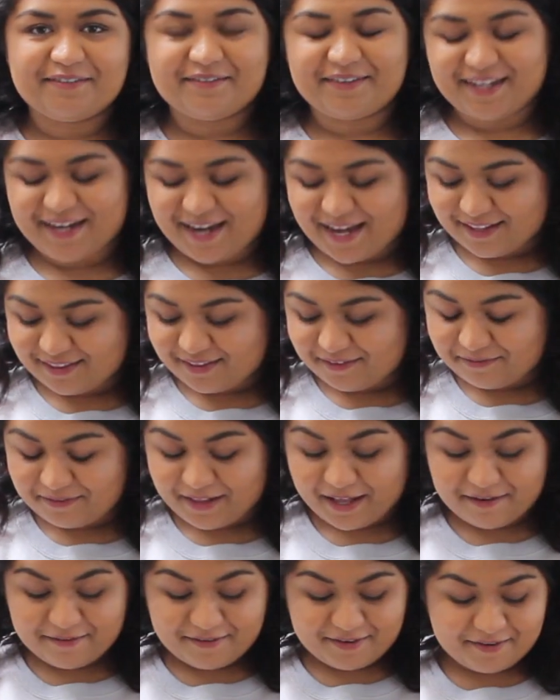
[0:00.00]
we're going to add the
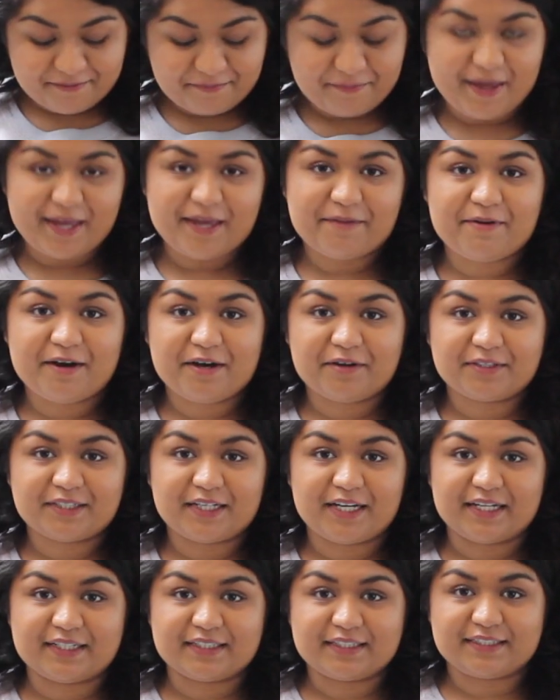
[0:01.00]
flour, baking powder
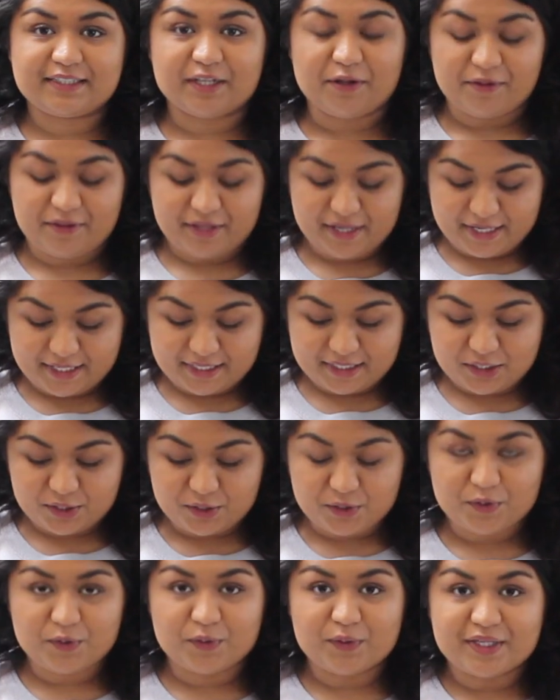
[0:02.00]
and salt
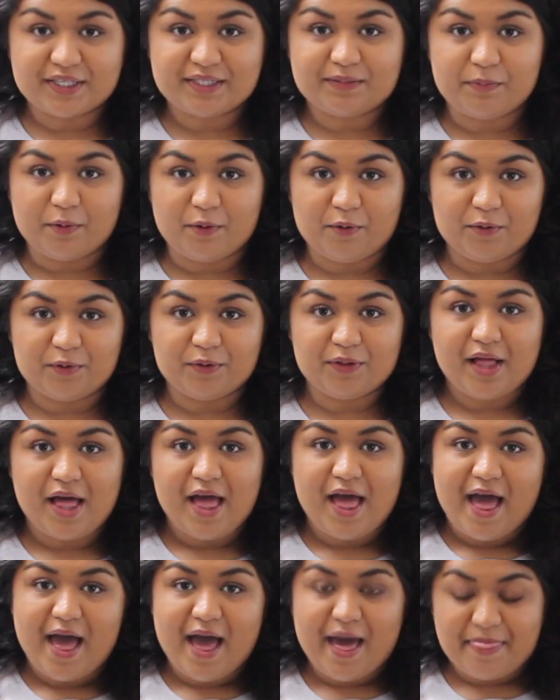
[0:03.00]
into this bowl,
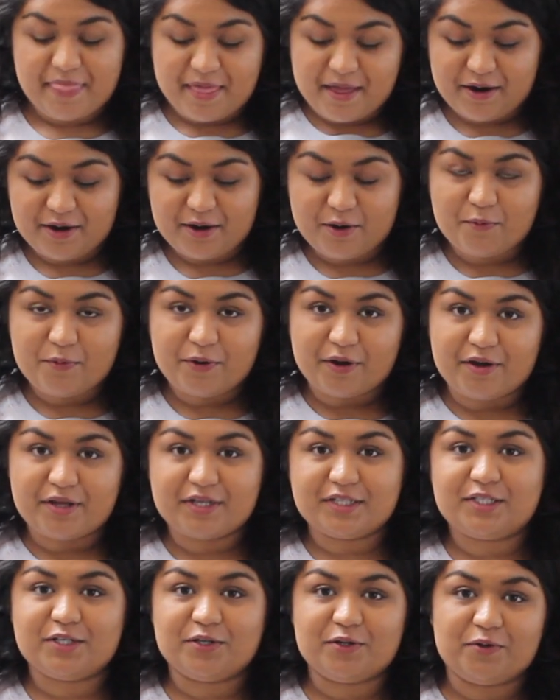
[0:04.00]
and then we're
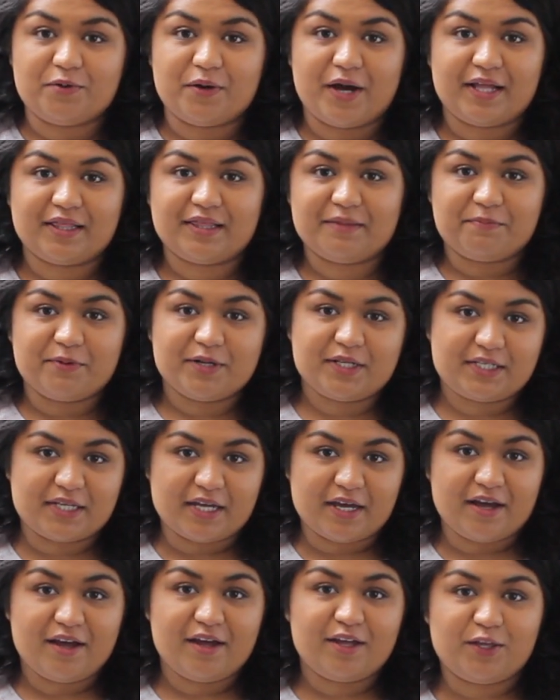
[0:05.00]
going to add the
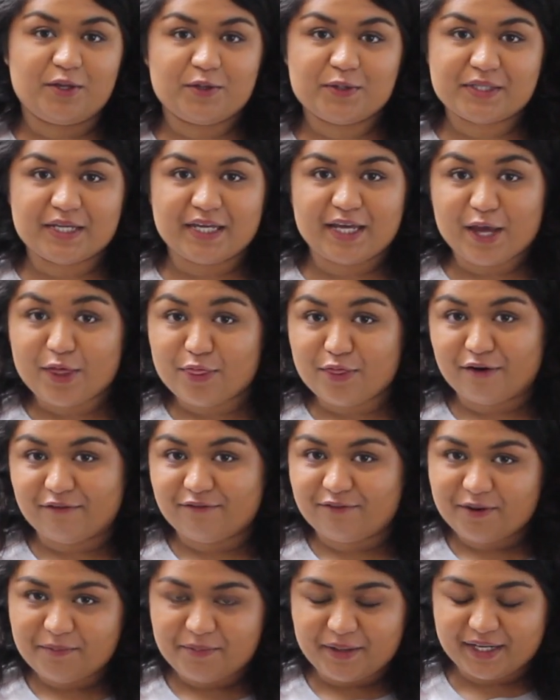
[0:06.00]
butter using
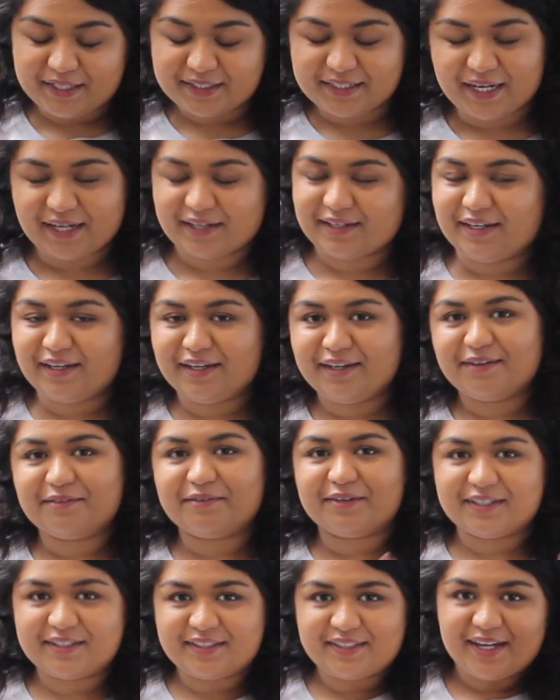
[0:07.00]
the rubbing
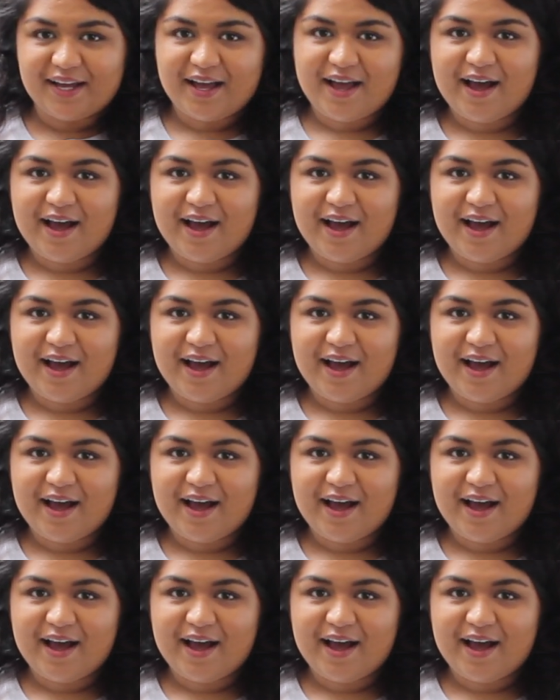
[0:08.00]
technique, which